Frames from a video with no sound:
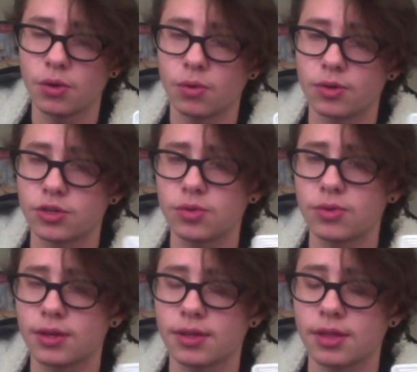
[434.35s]
Or do you
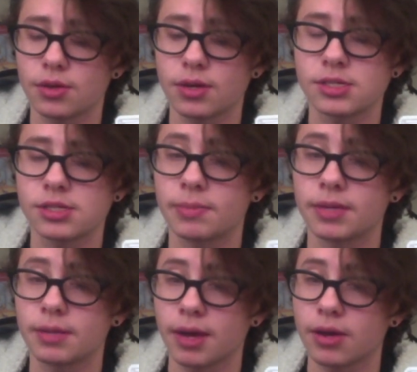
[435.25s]
think that there is
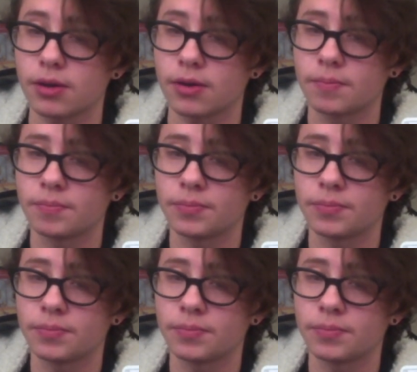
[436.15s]
something better?